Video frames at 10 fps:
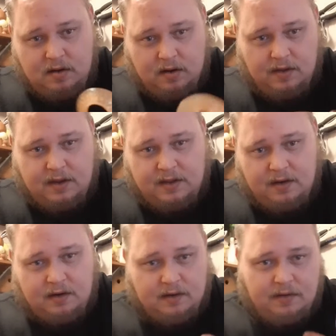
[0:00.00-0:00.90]
hook. I think
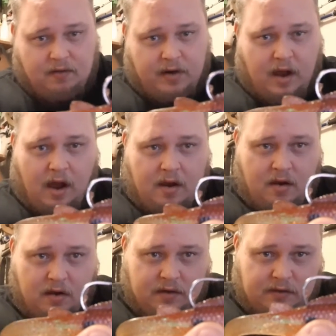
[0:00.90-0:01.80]
there's three odd
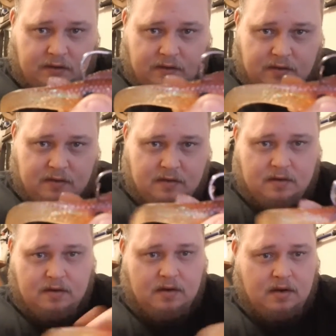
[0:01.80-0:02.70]
hooks.
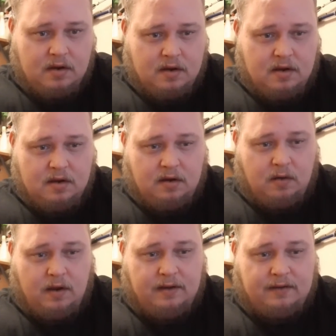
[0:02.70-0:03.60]
They're
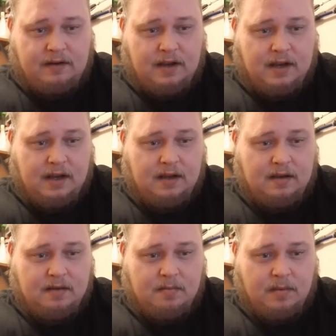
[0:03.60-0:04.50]
quite
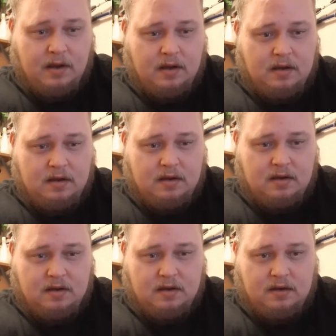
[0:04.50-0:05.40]
sticky, but
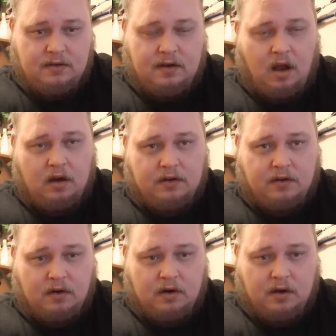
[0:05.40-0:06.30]
it's dollar
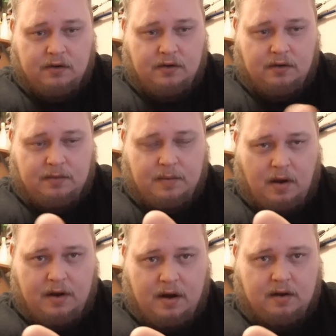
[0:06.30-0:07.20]
store hook, so it's
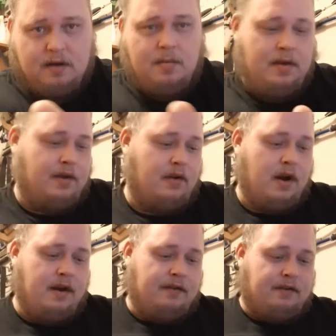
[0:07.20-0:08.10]
probably not going to be the
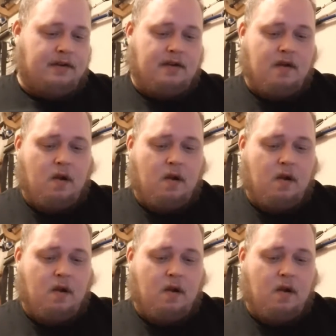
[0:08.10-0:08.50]
greatest.